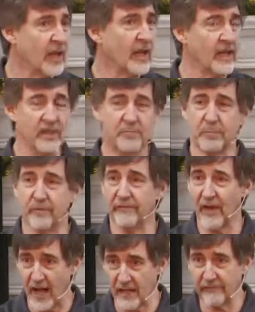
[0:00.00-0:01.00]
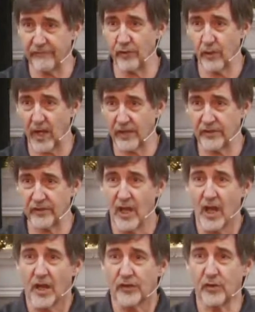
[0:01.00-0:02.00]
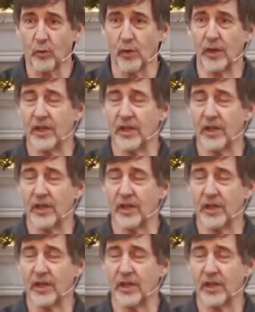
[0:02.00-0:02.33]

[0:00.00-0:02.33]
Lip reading: He's provided for us. So we're